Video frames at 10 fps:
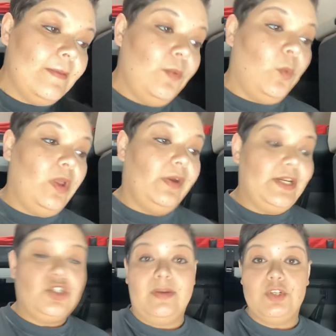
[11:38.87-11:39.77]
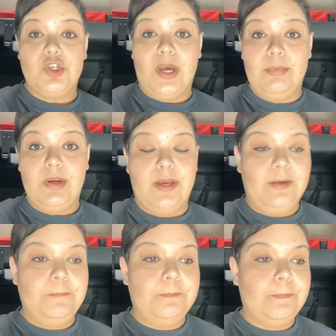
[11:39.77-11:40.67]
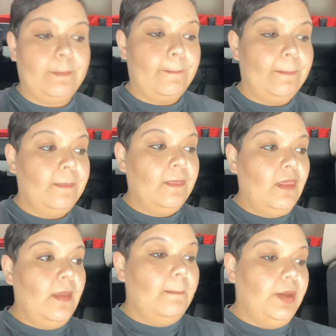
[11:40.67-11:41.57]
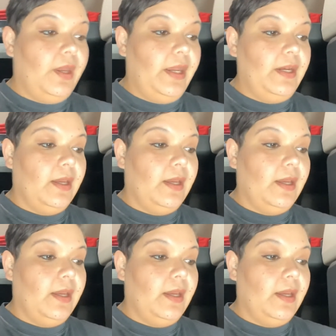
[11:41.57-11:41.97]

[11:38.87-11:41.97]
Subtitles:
whether I still have a job or not. But